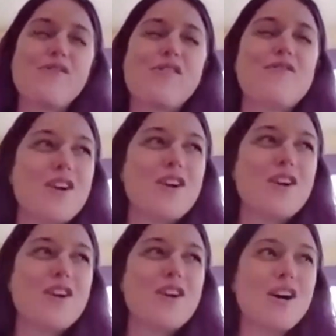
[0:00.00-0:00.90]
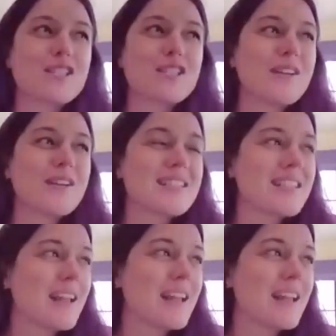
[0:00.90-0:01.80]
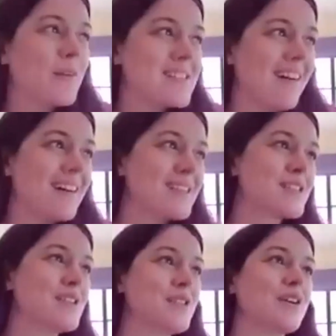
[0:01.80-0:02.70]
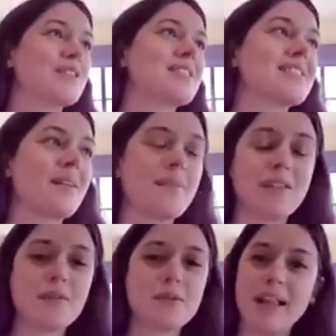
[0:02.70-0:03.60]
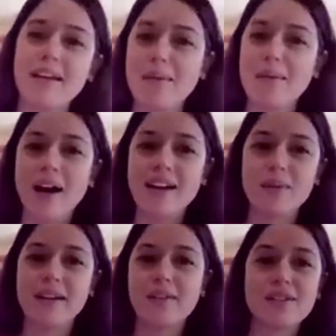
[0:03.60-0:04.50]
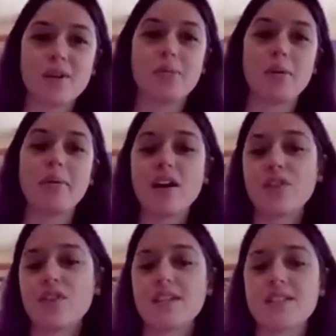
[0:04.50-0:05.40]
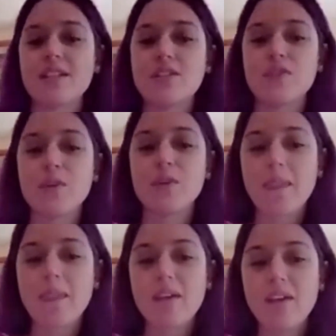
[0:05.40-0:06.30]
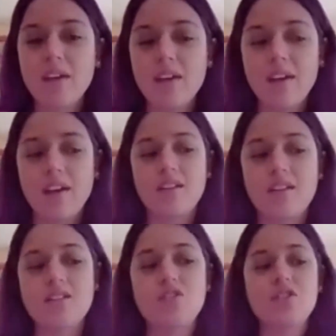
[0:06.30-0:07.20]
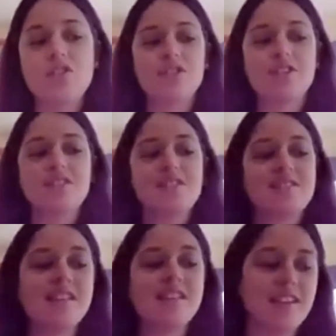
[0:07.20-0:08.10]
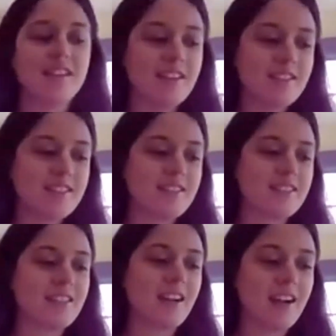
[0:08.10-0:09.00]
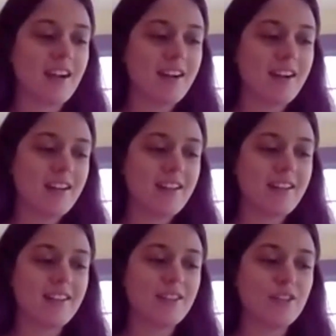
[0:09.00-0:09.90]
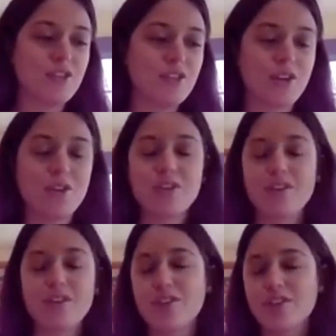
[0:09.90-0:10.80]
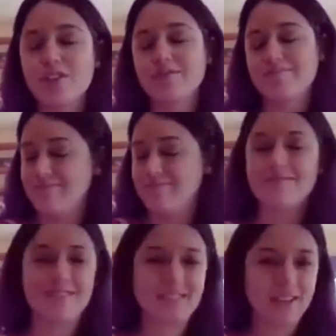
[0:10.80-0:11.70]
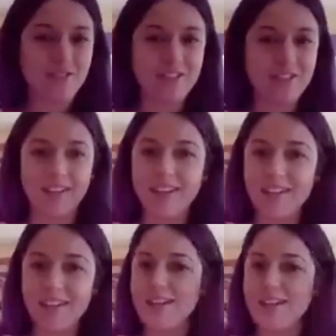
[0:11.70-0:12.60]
The first question I wanted to ask you, though, because it's something that was playing on my mind when I was sort of preparing for this interview, do you consider you definitely hands